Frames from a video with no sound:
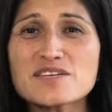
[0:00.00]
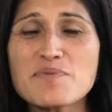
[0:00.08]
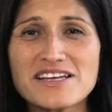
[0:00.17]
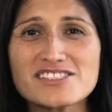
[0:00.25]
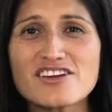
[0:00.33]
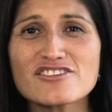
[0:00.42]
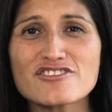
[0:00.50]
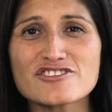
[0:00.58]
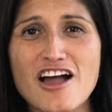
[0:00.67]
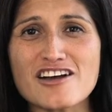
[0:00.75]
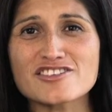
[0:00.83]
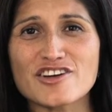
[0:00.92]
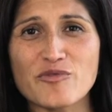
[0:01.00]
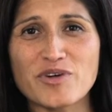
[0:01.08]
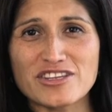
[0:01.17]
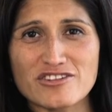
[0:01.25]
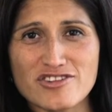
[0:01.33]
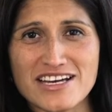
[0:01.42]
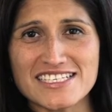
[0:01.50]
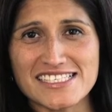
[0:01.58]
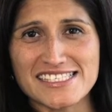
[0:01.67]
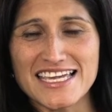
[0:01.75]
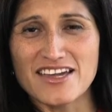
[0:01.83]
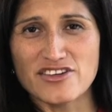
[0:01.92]
depends on your doctor and what they're trying to
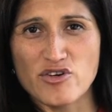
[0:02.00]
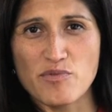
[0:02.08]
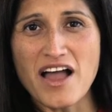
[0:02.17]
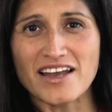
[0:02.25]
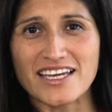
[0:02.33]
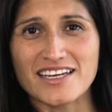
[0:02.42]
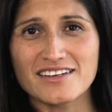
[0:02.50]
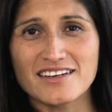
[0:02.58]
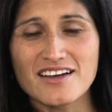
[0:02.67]
see in your body.